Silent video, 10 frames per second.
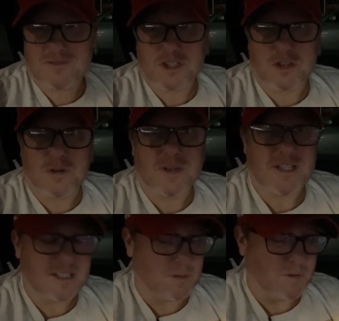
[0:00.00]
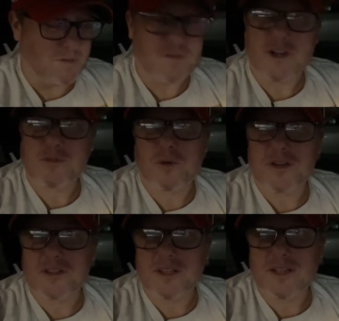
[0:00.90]
security detail when he was vice
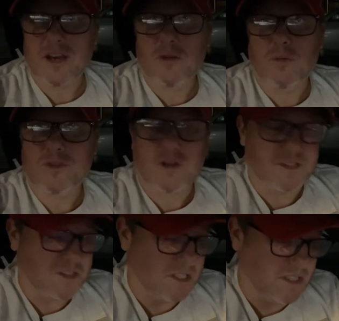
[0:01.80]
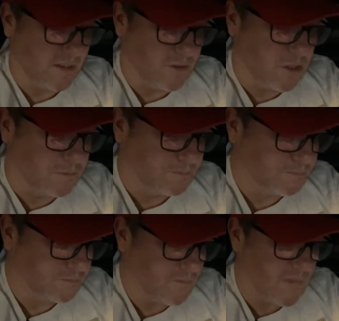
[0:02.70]
president. The other one was on his detail too
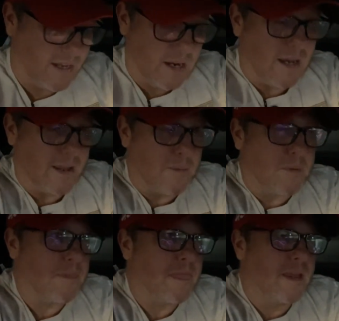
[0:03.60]
and high up.